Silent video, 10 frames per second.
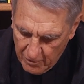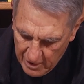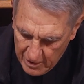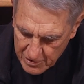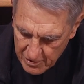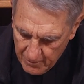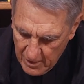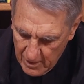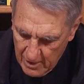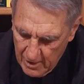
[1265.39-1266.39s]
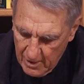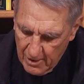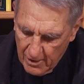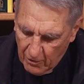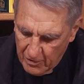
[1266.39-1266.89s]
creation,
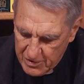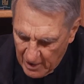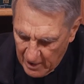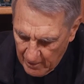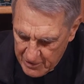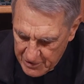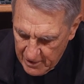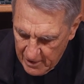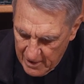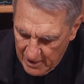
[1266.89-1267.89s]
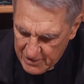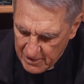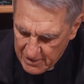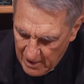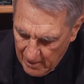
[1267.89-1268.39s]
Christology, and
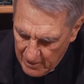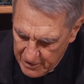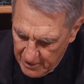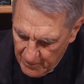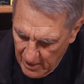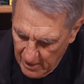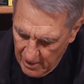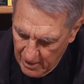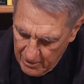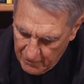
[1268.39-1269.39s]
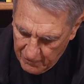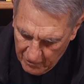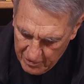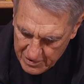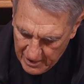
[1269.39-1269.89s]
eschatology. The
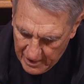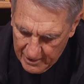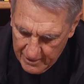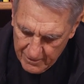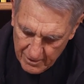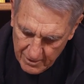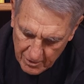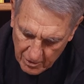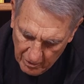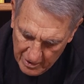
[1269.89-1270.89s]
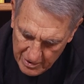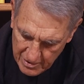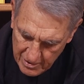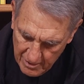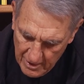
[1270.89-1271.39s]
first day,
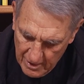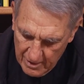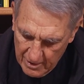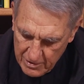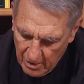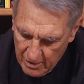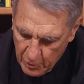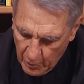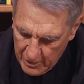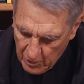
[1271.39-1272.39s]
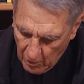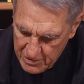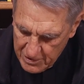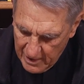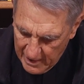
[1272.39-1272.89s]
creation, is on its way
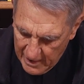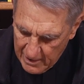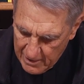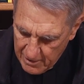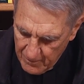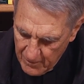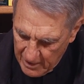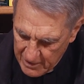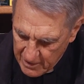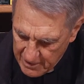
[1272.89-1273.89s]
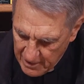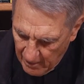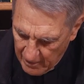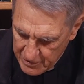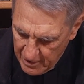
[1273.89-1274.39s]
towards the eighth,
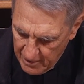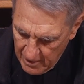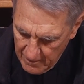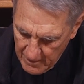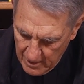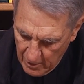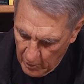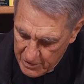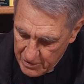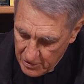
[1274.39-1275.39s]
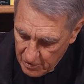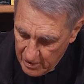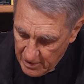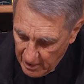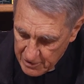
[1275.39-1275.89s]
eschatology, which in
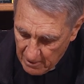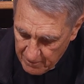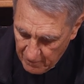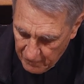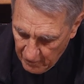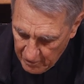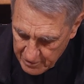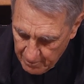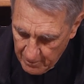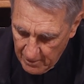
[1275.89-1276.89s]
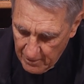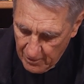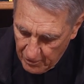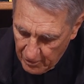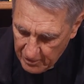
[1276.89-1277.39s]
turn takes up the first
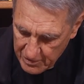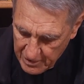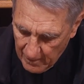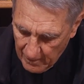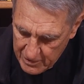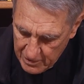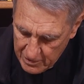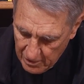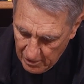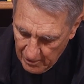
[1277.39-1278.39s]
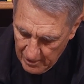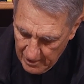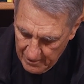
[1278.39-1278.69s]
through Christology. So